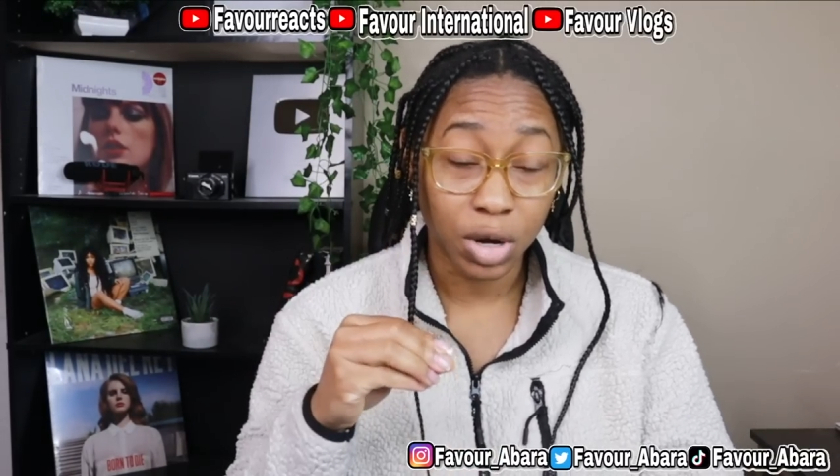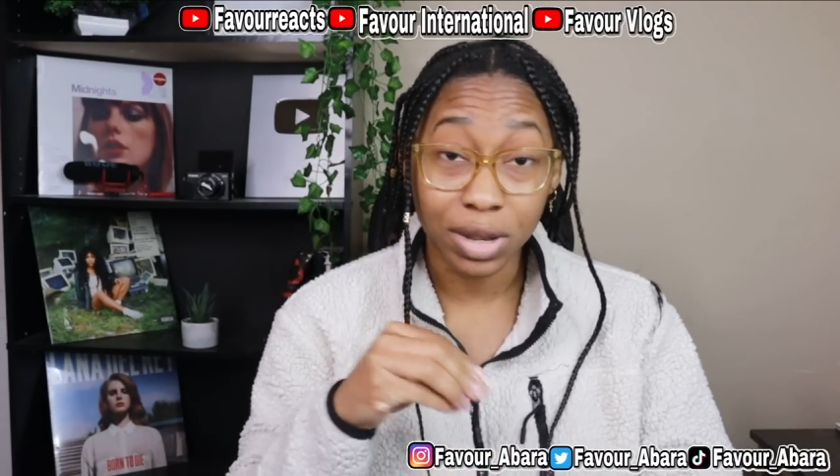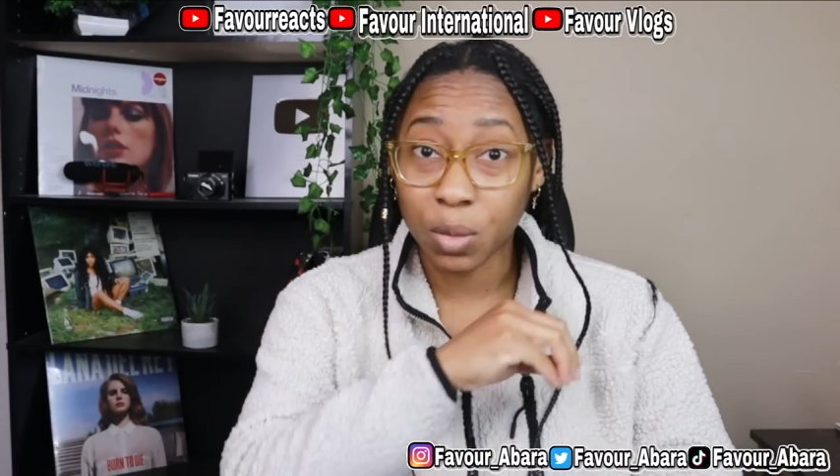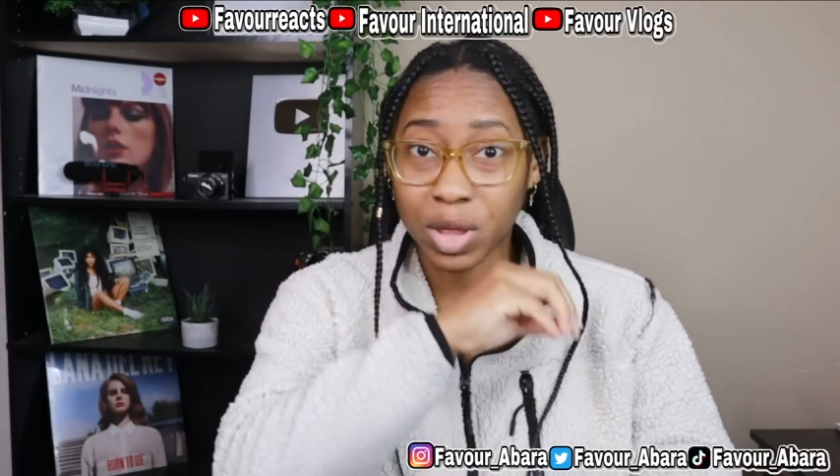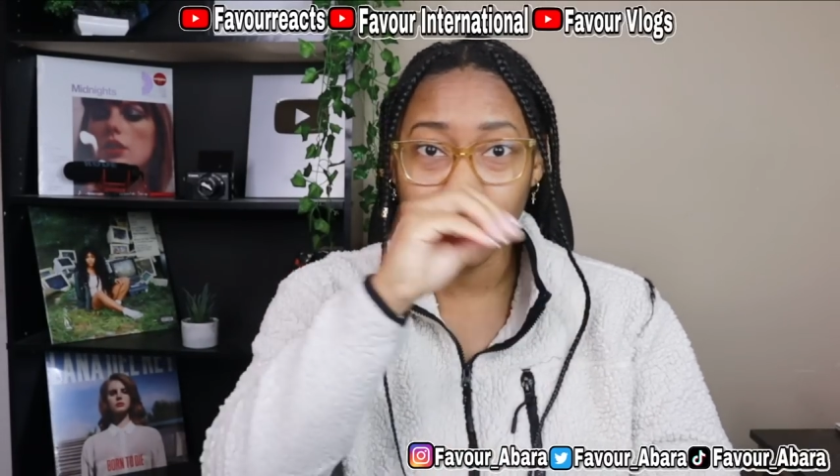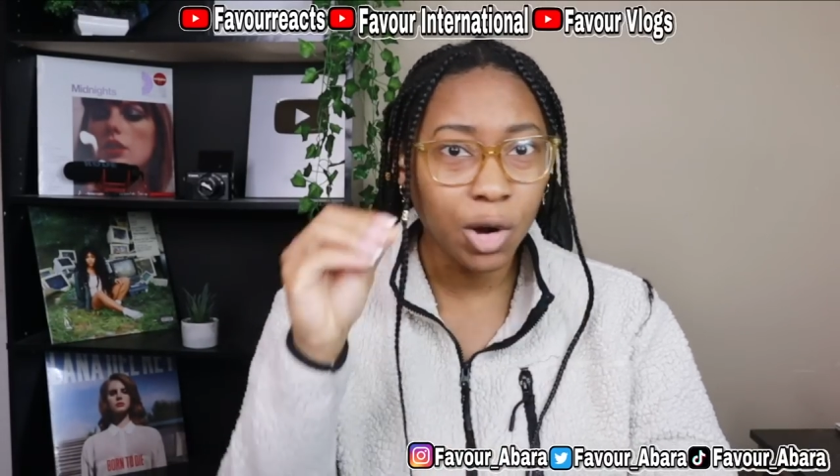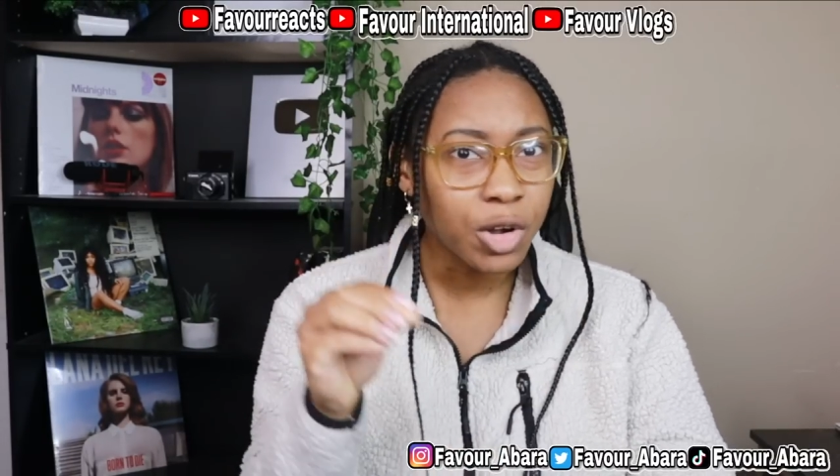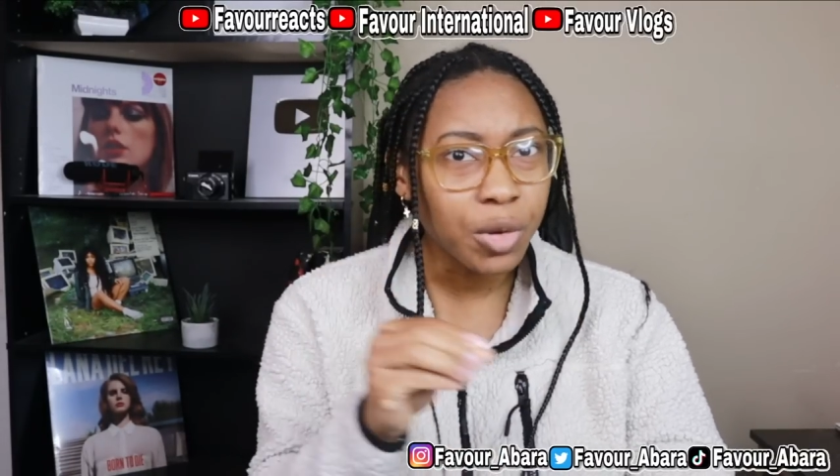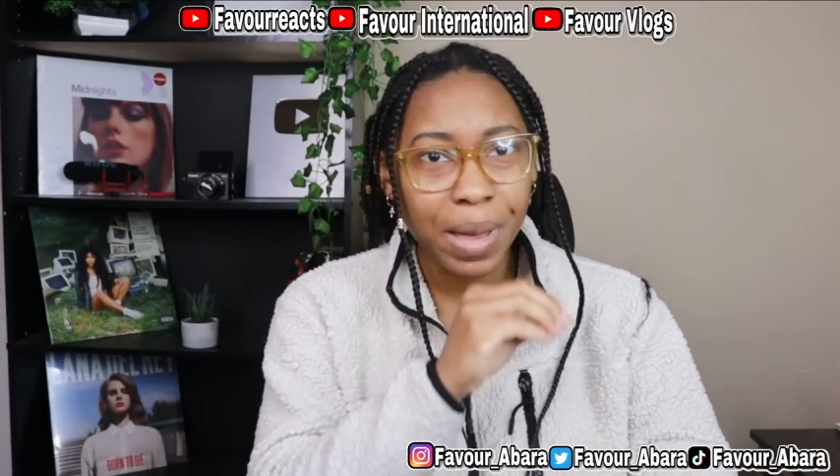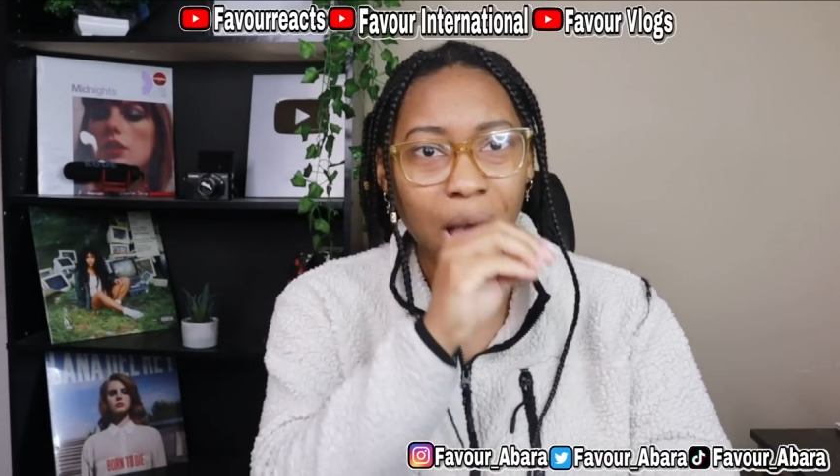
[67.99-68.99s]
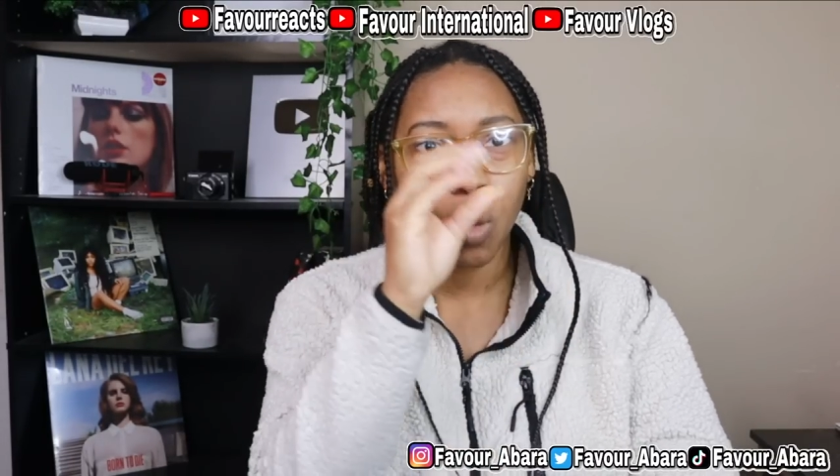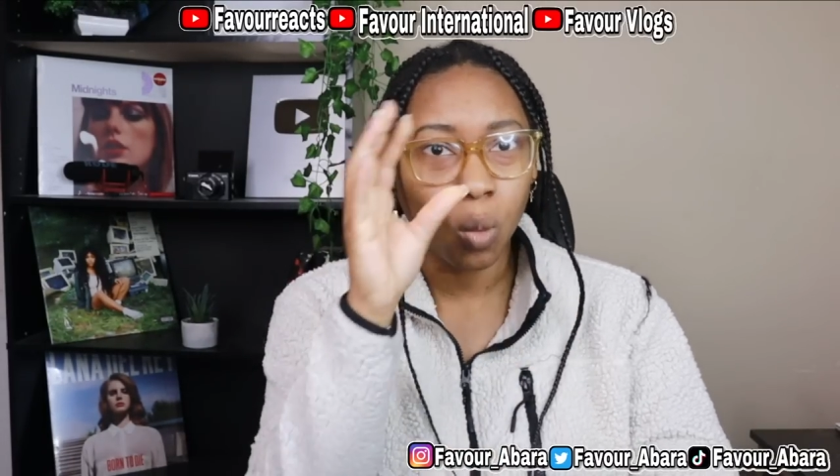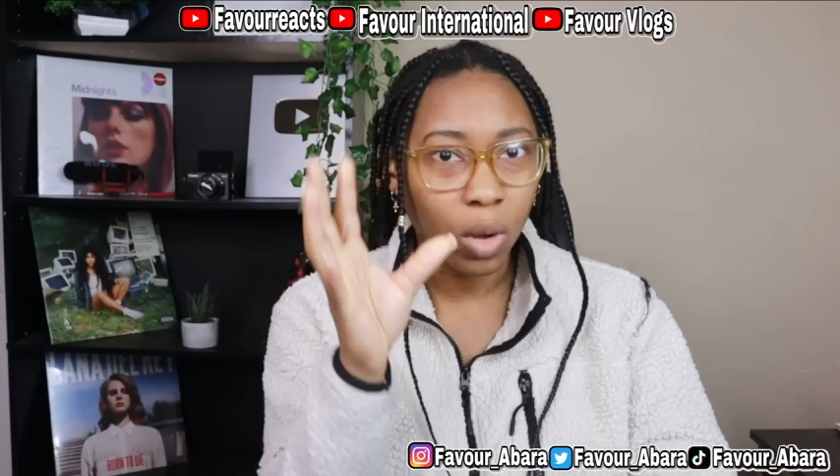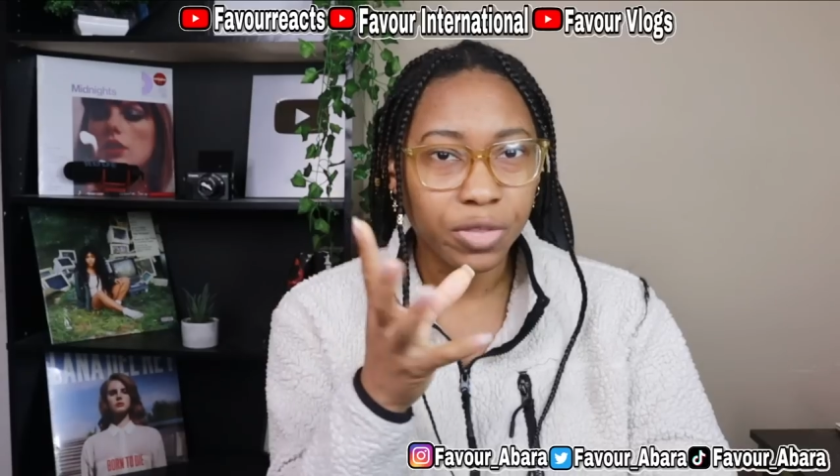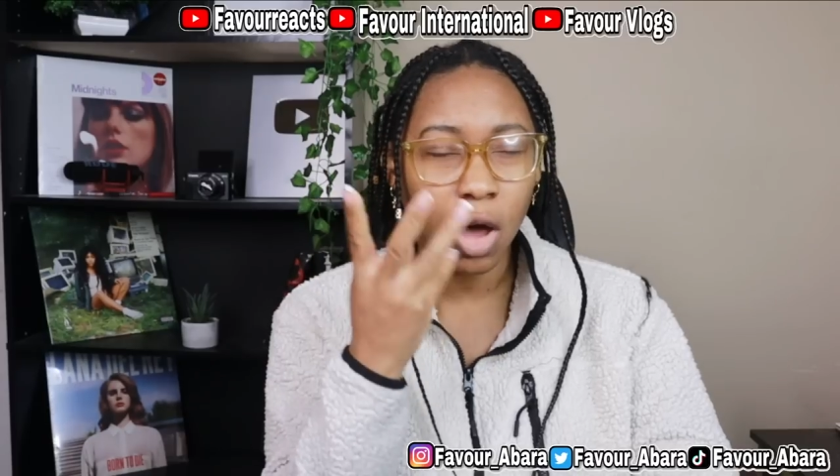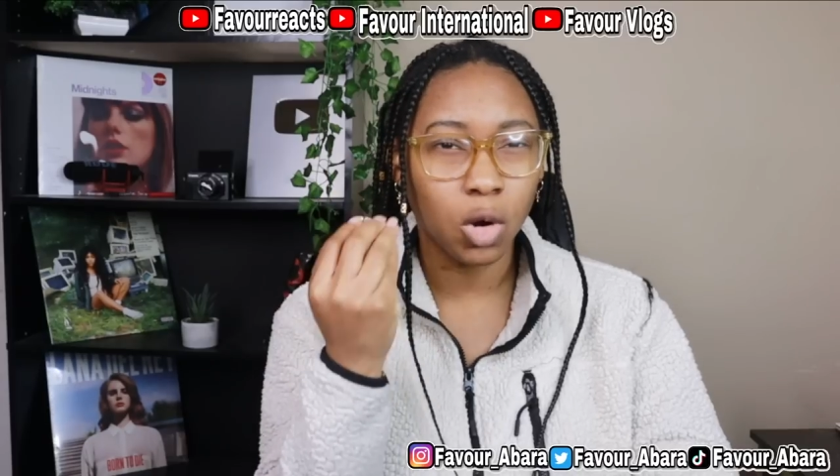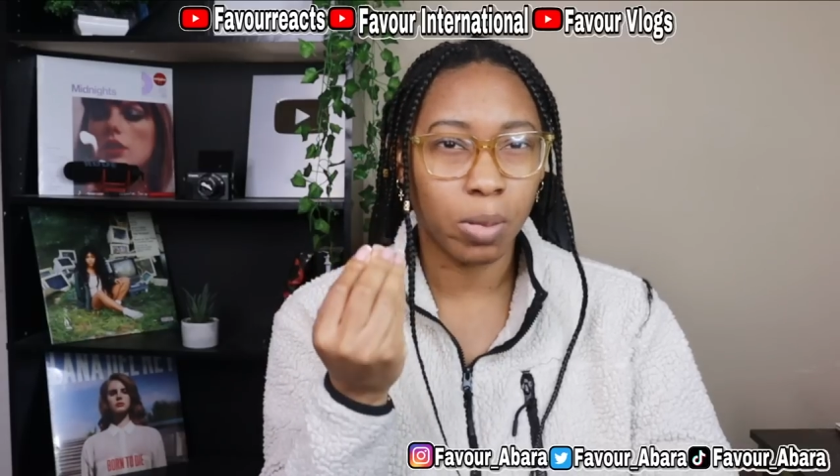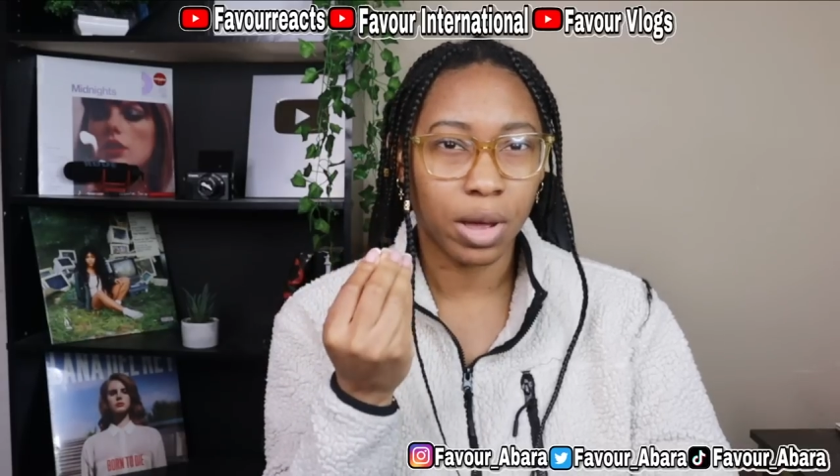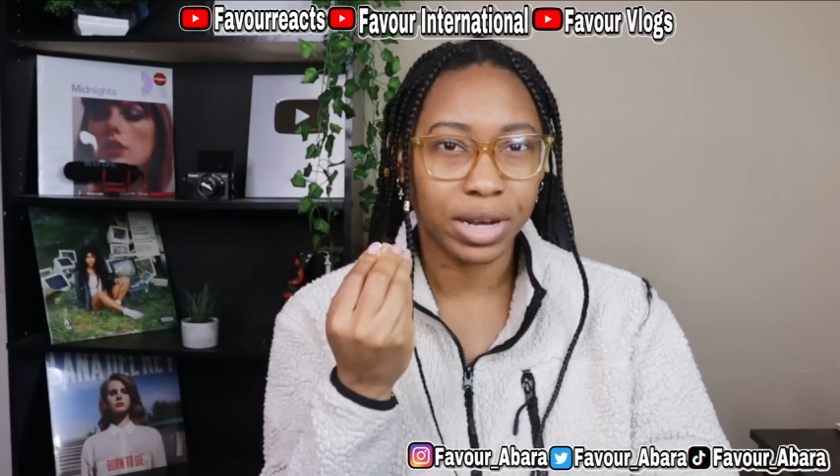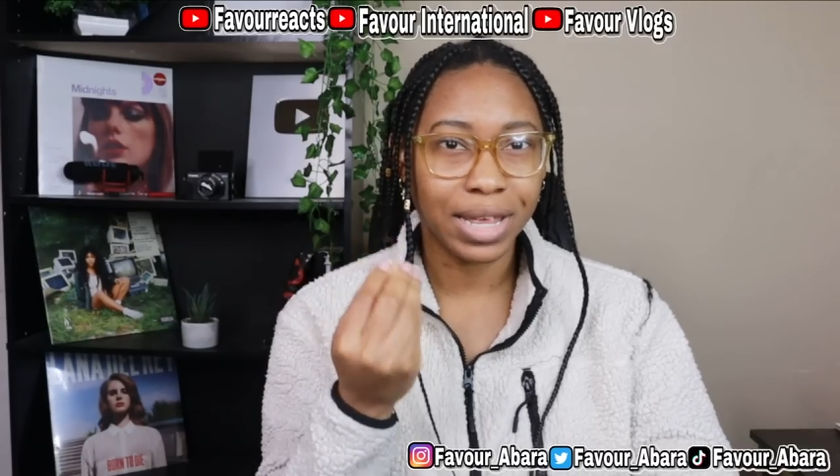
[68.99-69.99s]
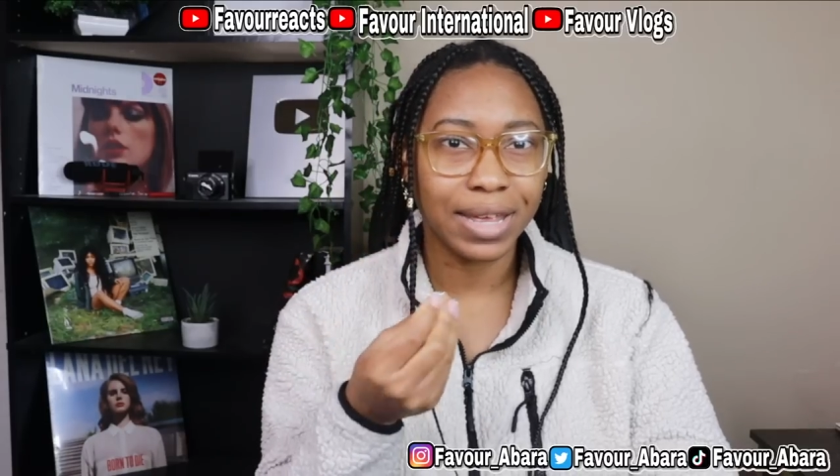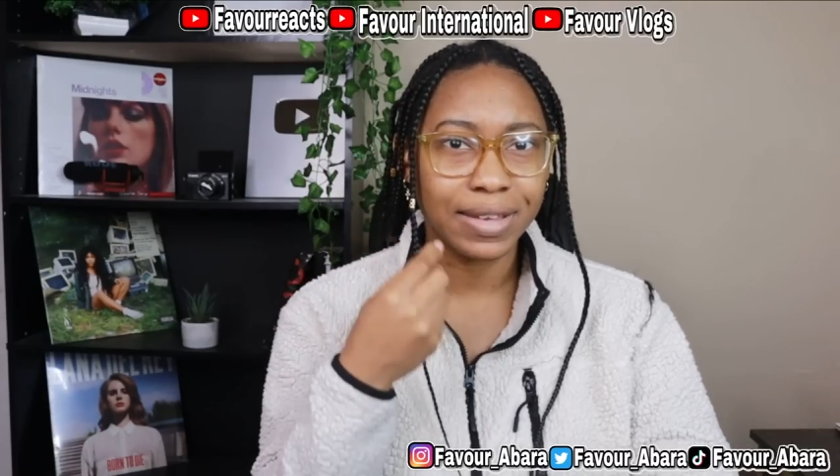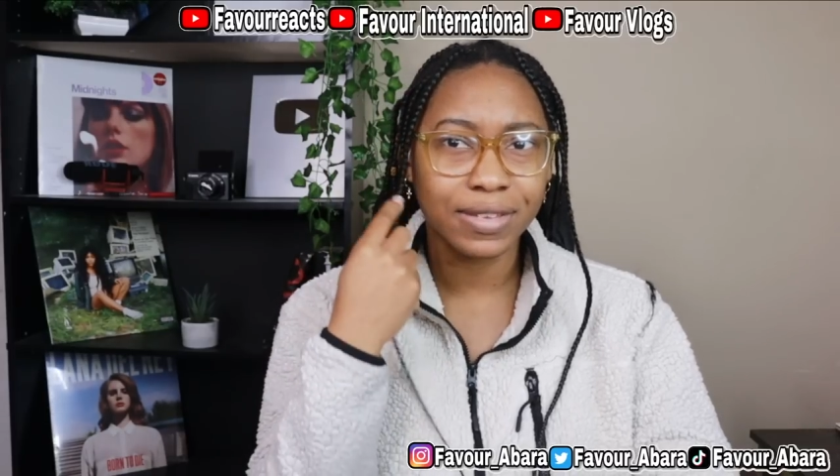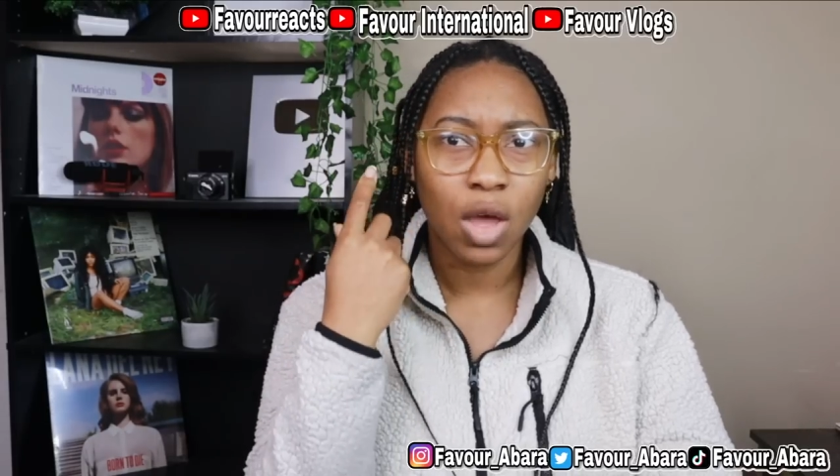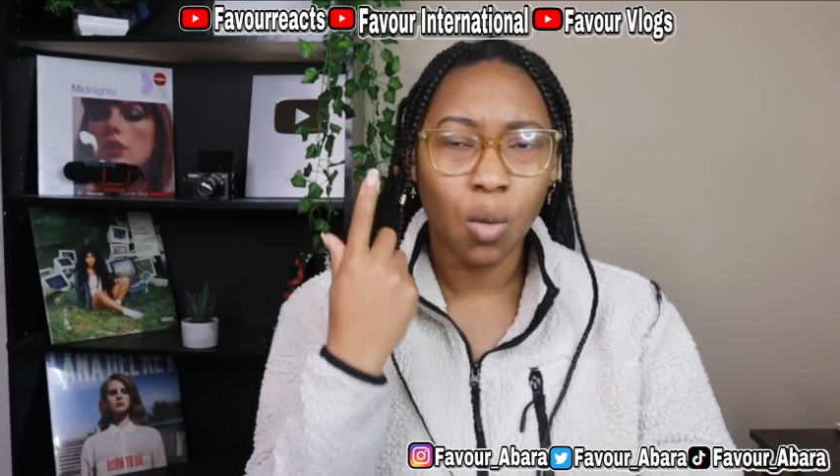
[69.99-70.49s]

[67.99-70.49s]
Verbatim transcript: Like we learned about what the Autobahn is,